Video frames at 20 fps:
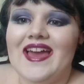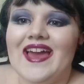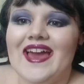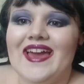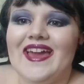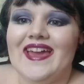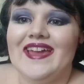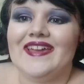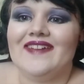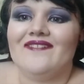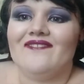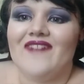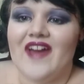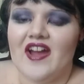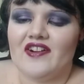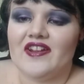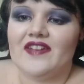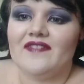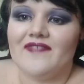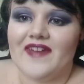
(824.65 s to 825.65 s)
a
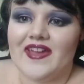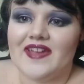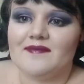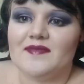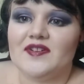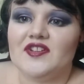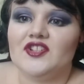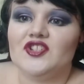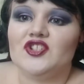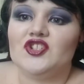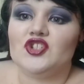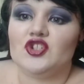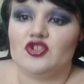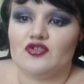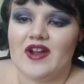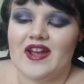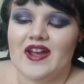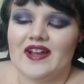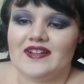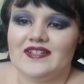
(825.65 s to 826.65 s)
very famous
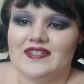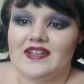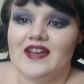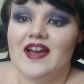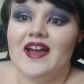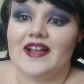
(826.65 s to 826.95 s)
director.